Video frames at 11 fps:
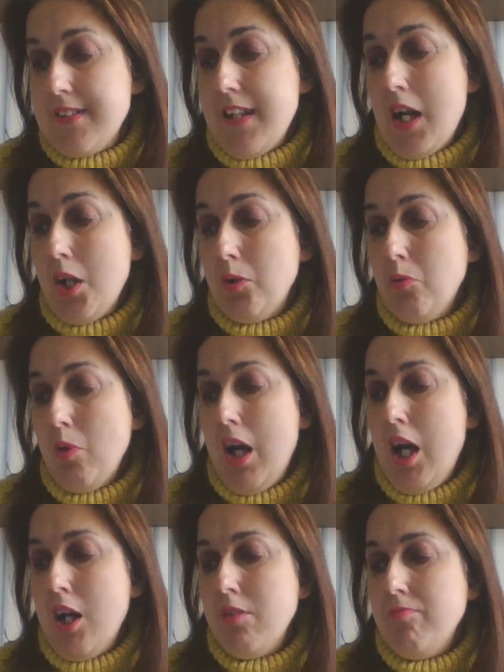so
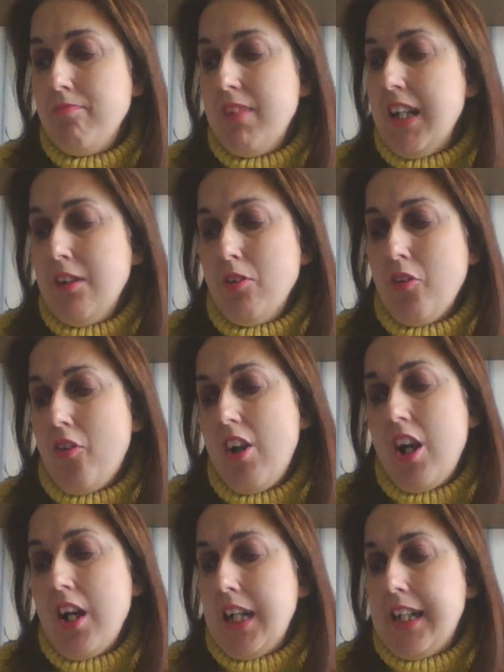um, it looks
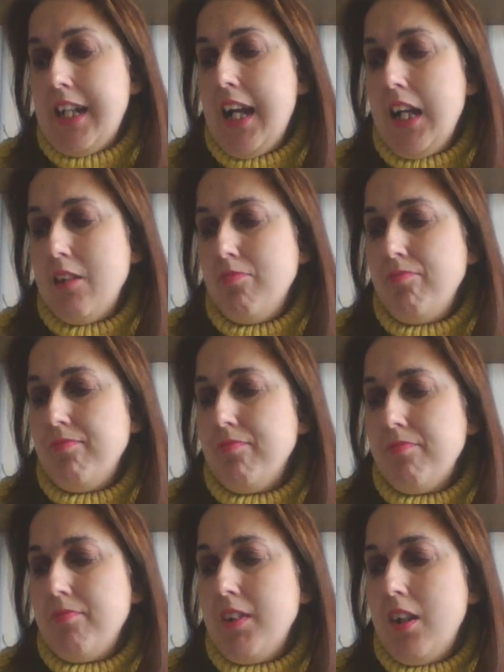like um,
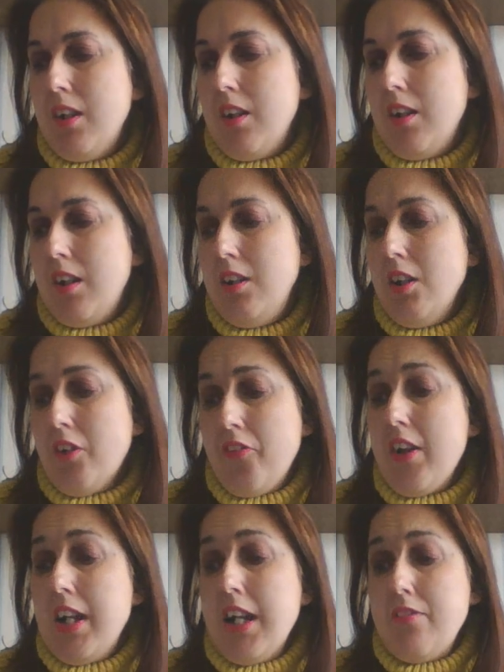
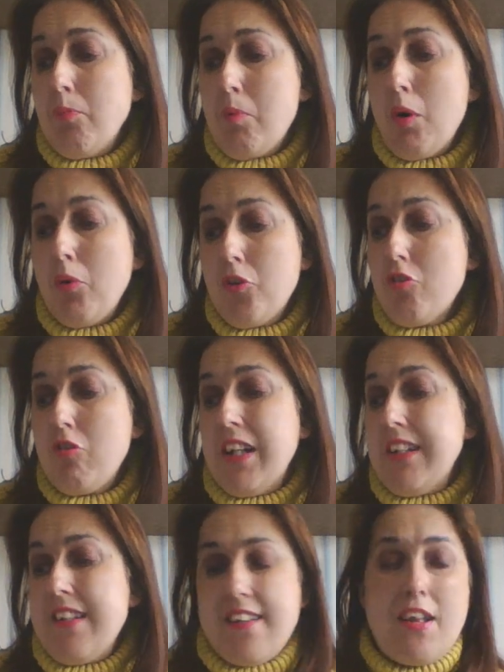London Liverpool
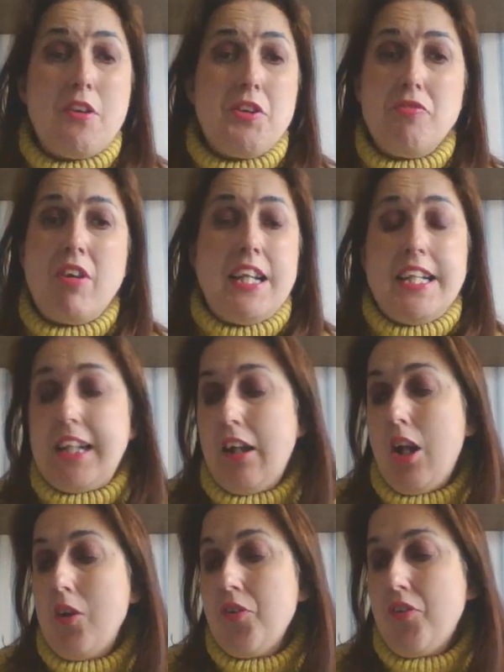Street is only really
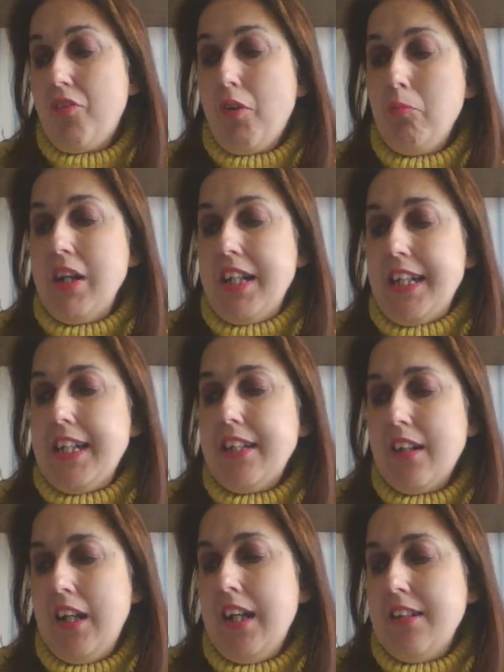closed for a week,
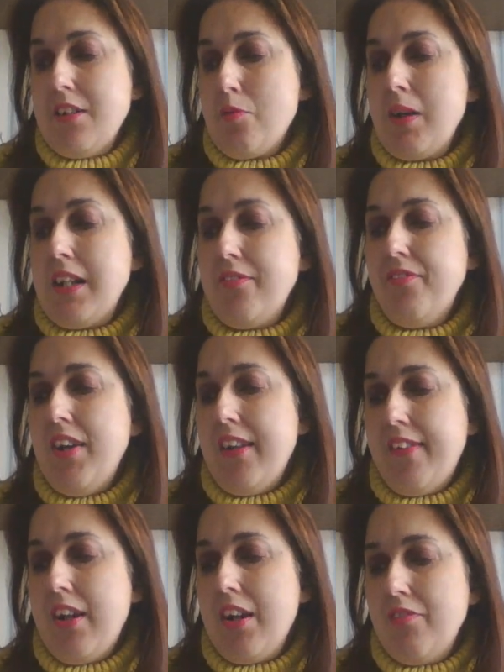uh, the
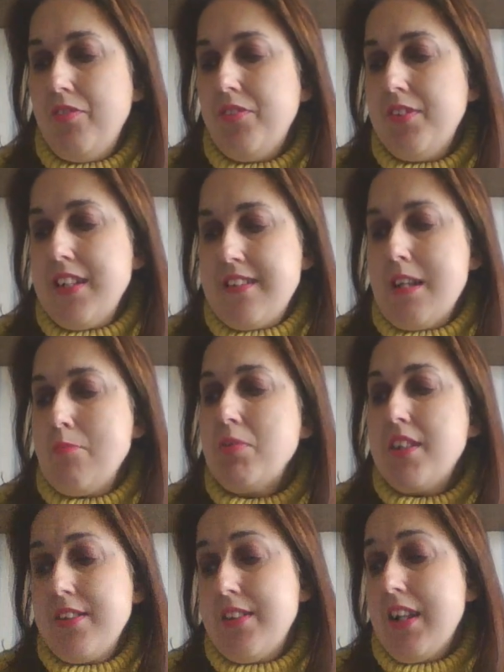twenty-fifth of December
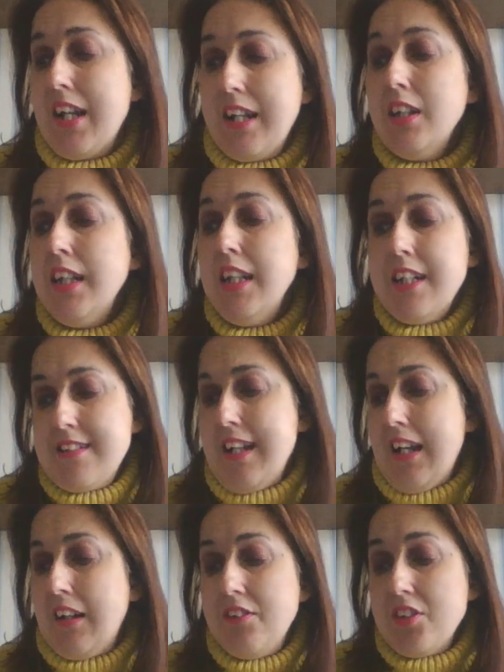to the
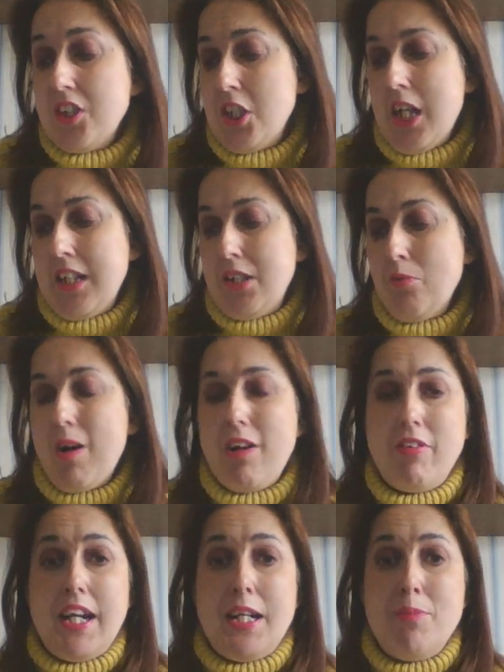second of
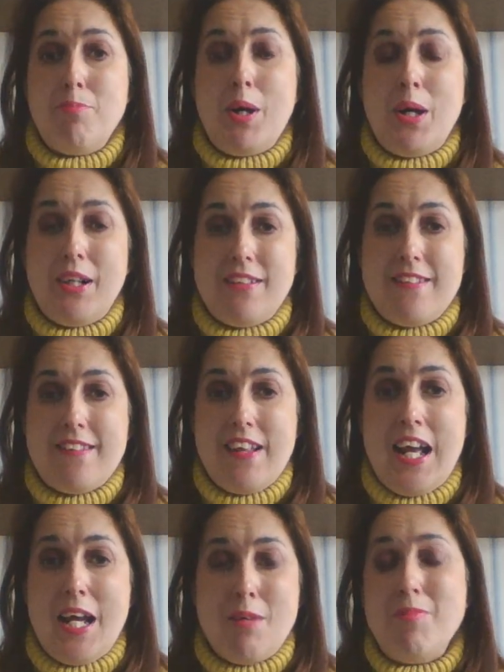January. But
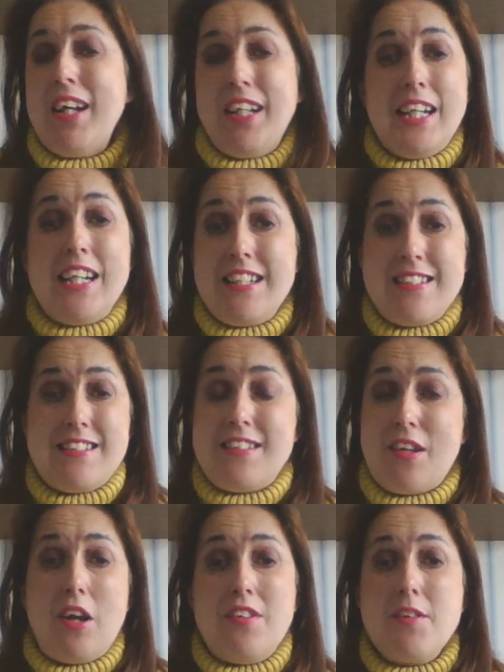um, at least there's
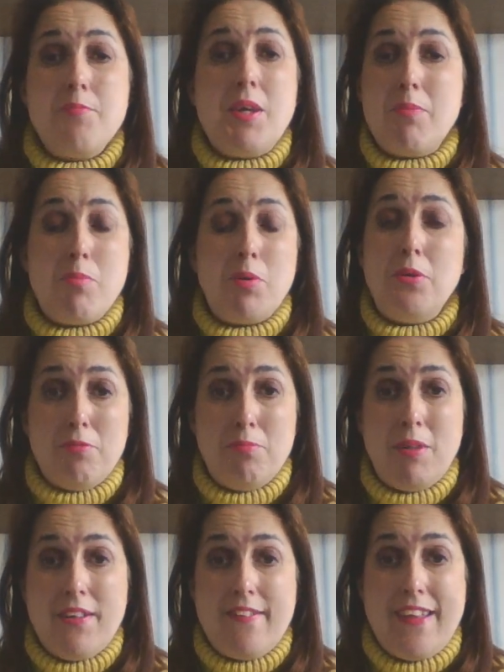going to be
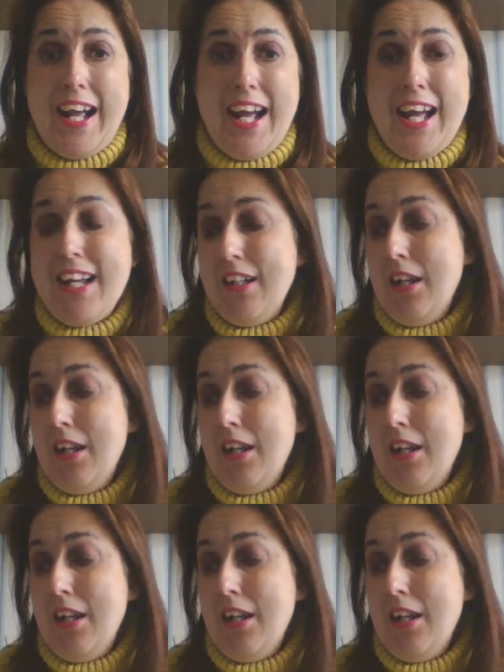improvements there